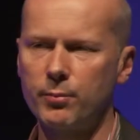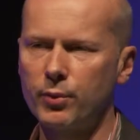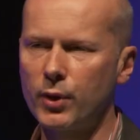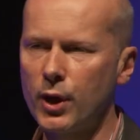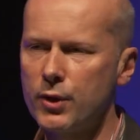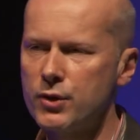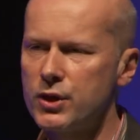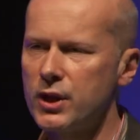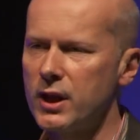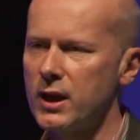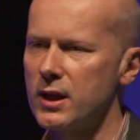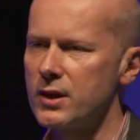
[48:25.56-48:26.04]

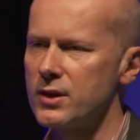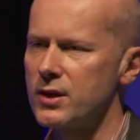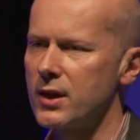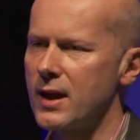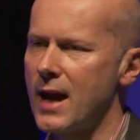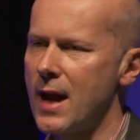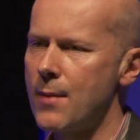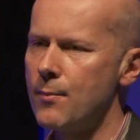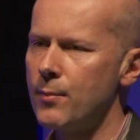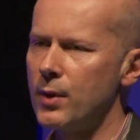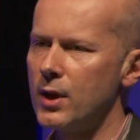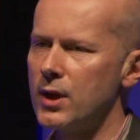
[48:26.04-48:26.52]
proteins at
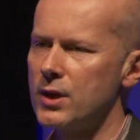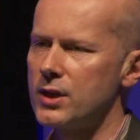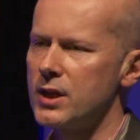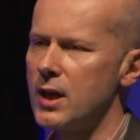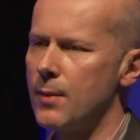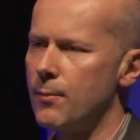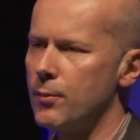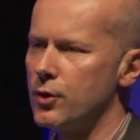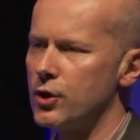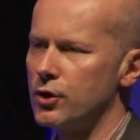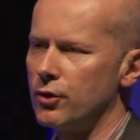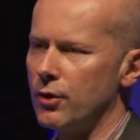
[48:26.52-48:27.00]
ambient
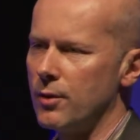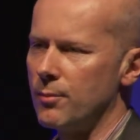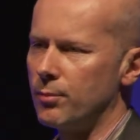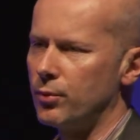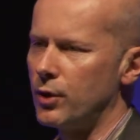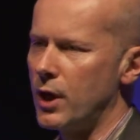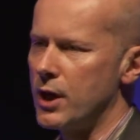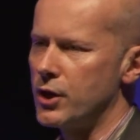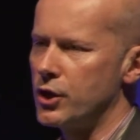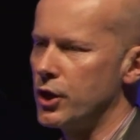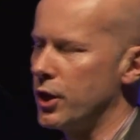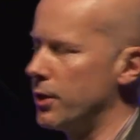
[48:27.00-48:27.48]
temperature and
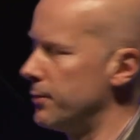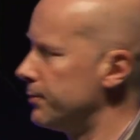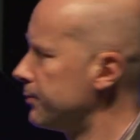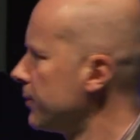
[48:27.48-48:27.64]
pressure.